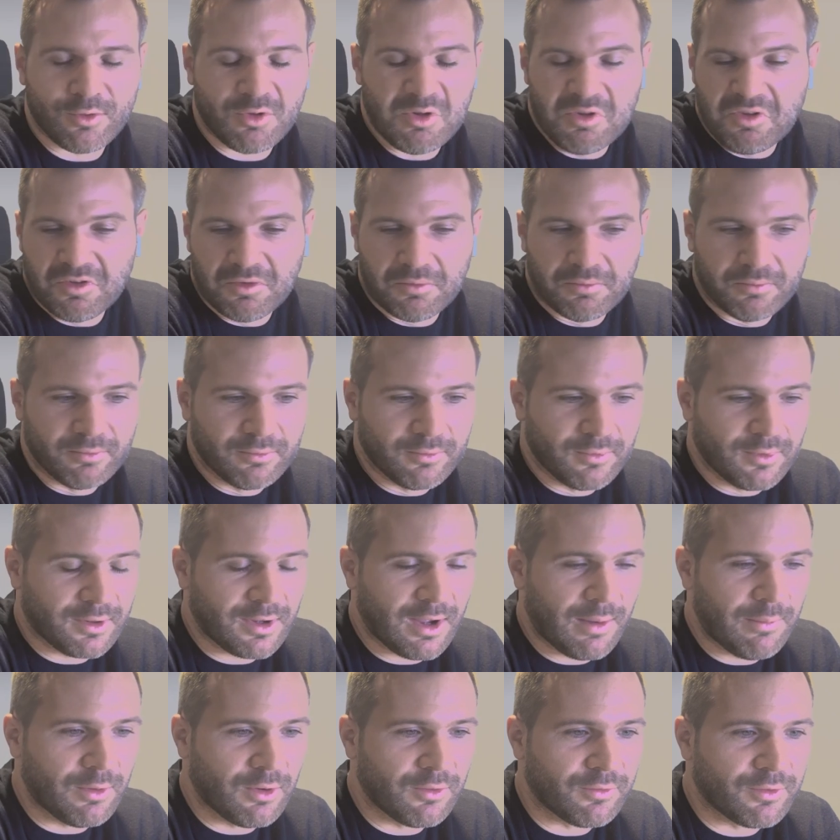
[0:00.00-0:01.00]
just a
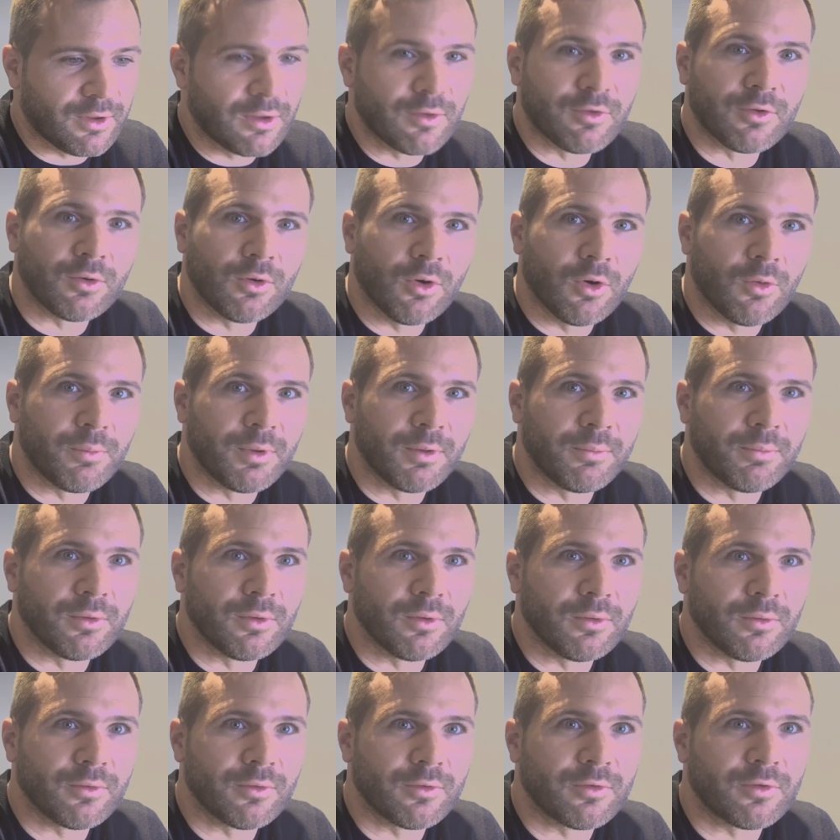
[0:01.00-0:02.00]
couple of years ago,
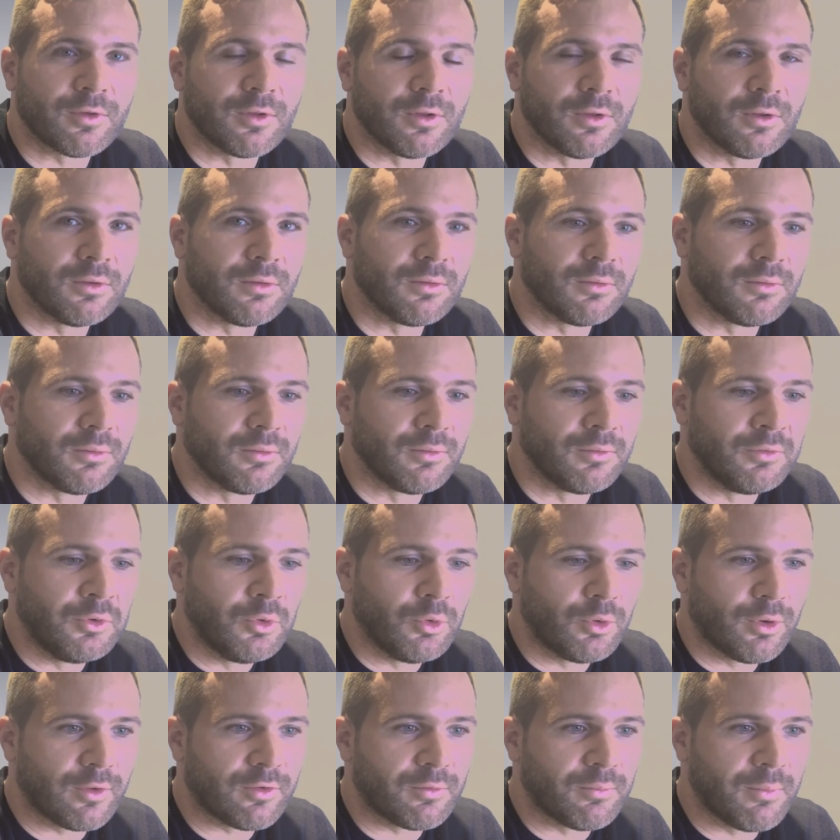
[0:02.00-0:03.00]
people still
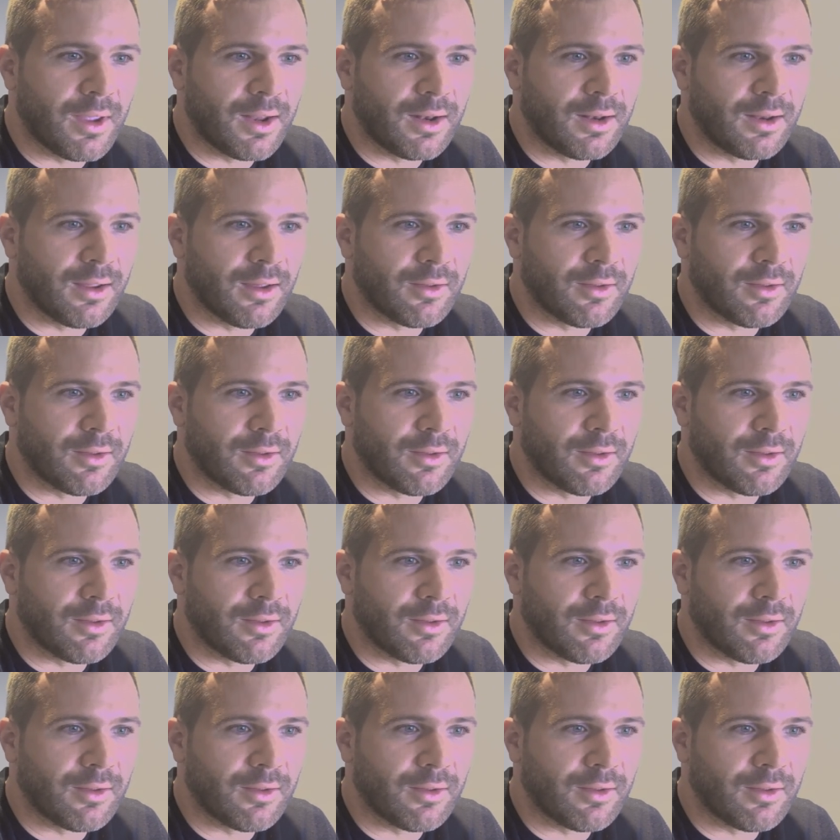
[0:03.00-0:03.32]
viewed us mainly